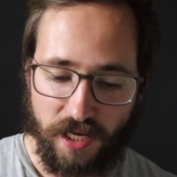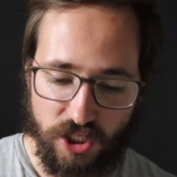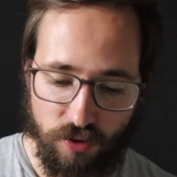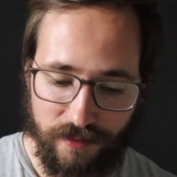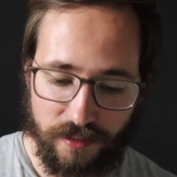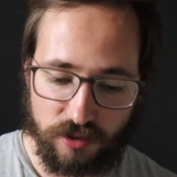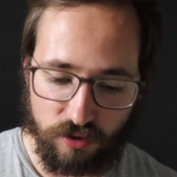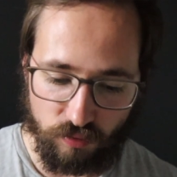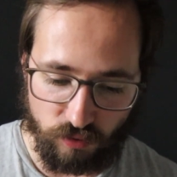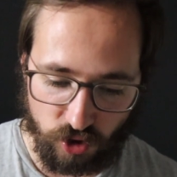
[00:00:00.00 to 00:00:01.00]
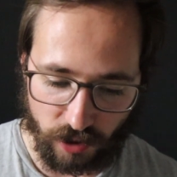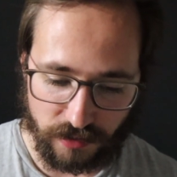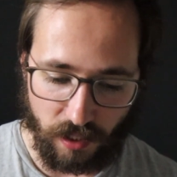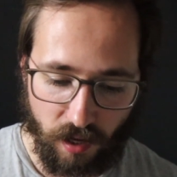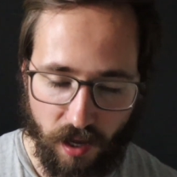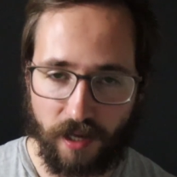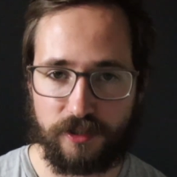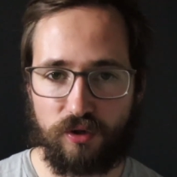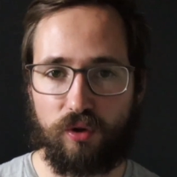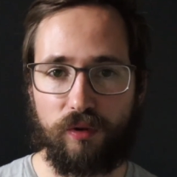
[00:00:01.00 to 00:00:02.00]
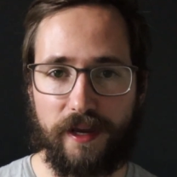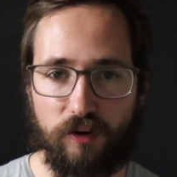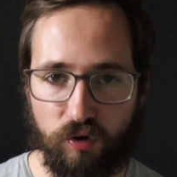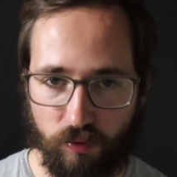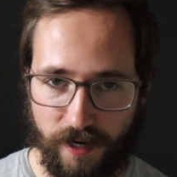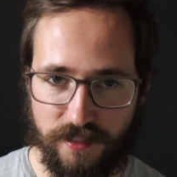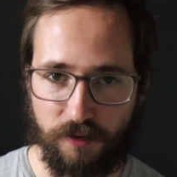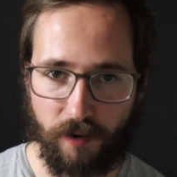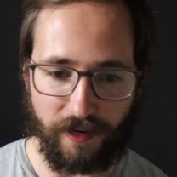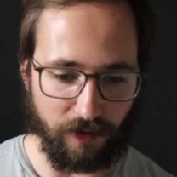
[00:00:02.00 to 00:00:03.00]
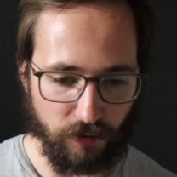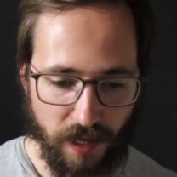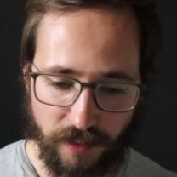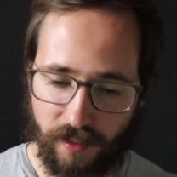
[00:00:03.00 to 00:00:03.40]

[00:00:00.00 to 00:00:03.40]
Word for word: you need to just hustle like crazy right now.